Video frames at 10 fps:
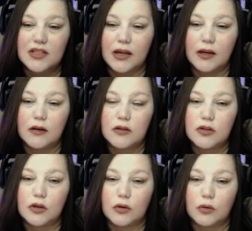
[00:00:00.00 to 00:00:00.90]
sand,
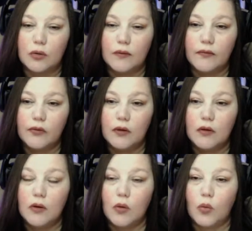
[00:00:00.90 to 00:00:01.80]
so
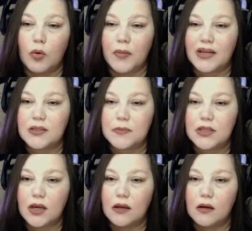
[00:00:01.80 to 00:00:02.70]
we'll make some
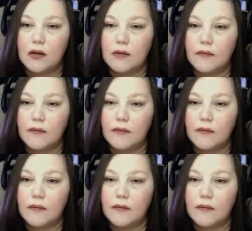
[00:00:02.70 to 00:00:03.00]
sand.